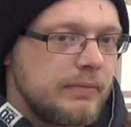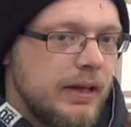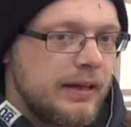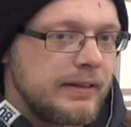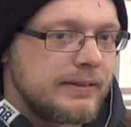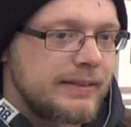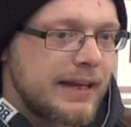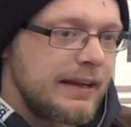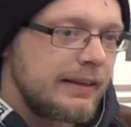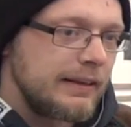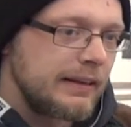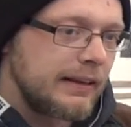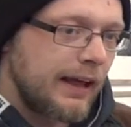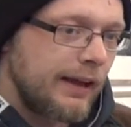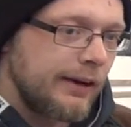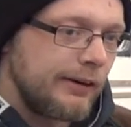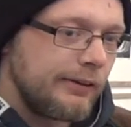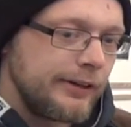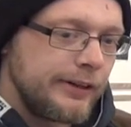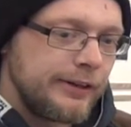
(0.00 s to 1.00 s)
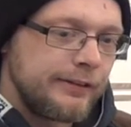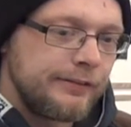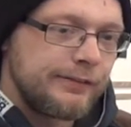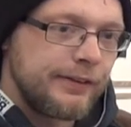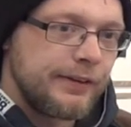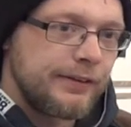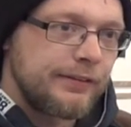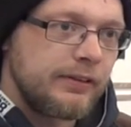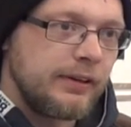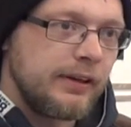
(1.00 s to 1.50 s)
A day at the gallery,
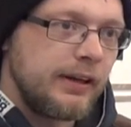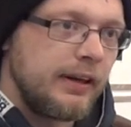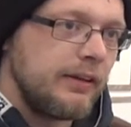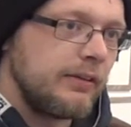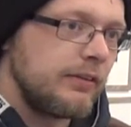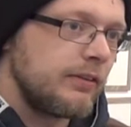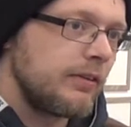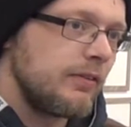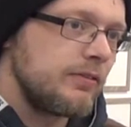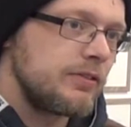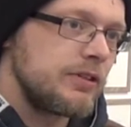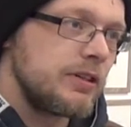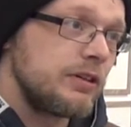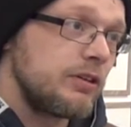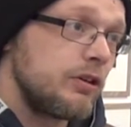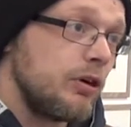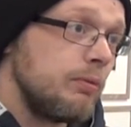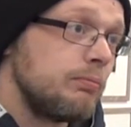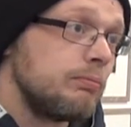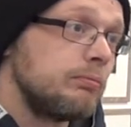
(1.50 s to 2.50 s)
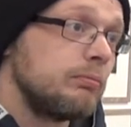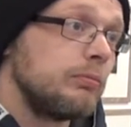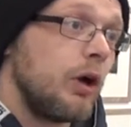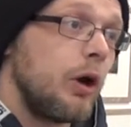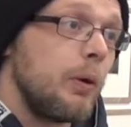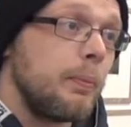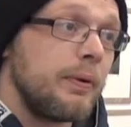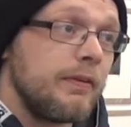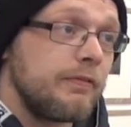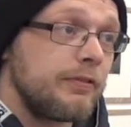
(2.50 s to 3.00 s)
first thing is obviously come,
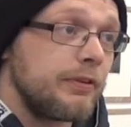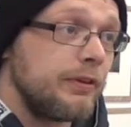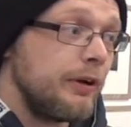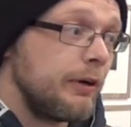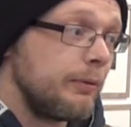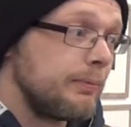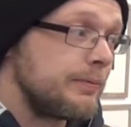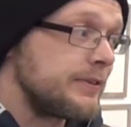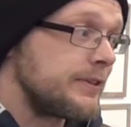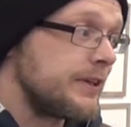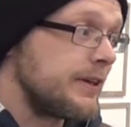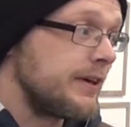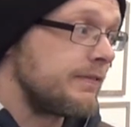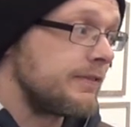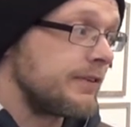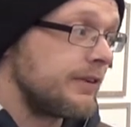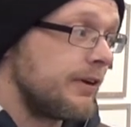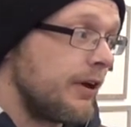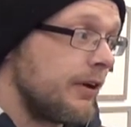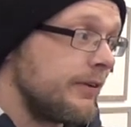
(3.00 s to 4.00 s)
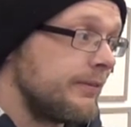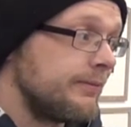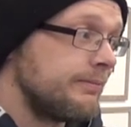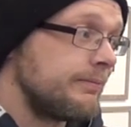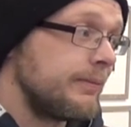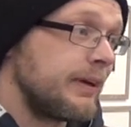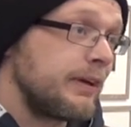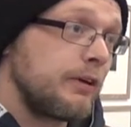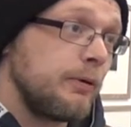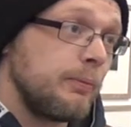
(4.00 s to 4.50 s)
open everything up, turn everything
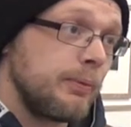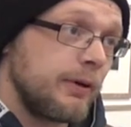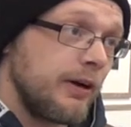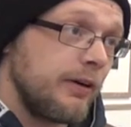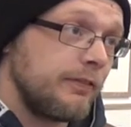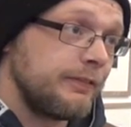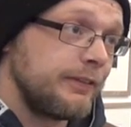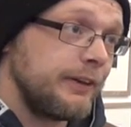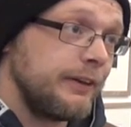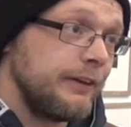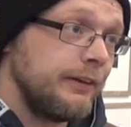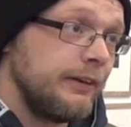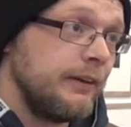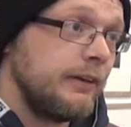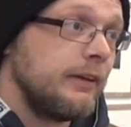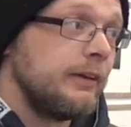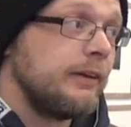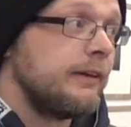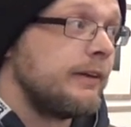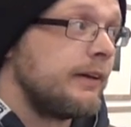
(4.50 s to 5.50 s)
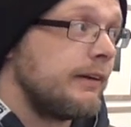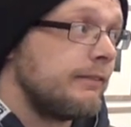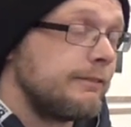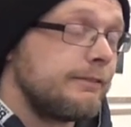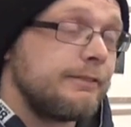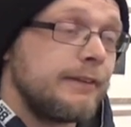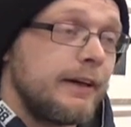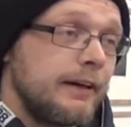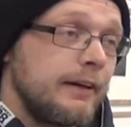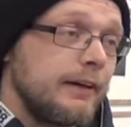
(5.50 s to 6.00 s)
on, make a cup of coffee,
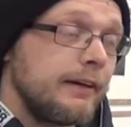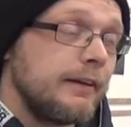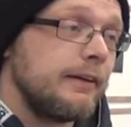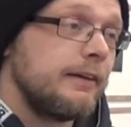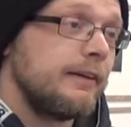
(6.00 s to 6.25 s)
fag,